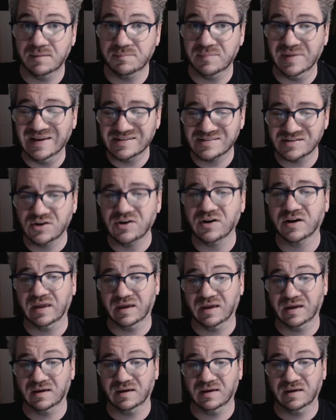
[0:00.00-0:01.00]
am into
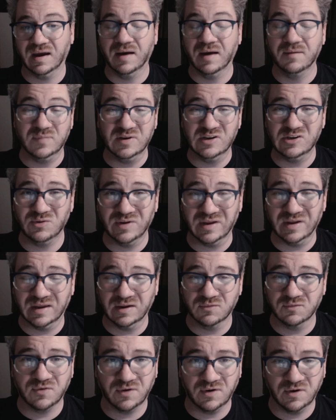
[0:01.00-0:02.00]
cooking. I've been doing
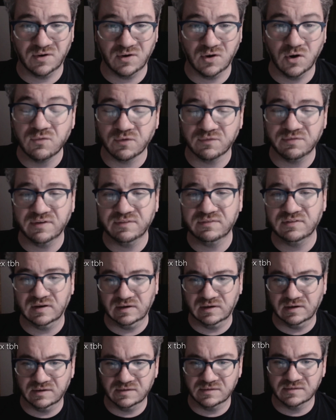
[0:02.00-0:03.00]
it for over
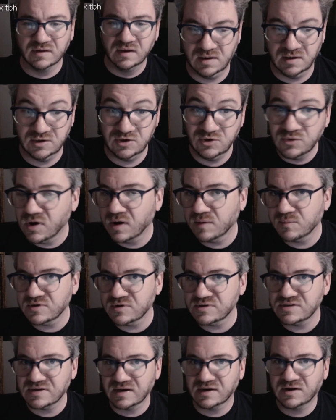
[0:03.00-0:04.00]
15 years.
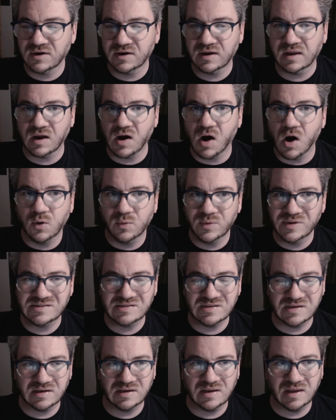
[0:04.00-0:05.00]
Newcomers at cooking
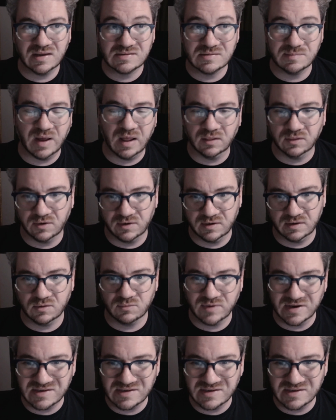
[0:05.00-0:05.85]
always think it's about learning the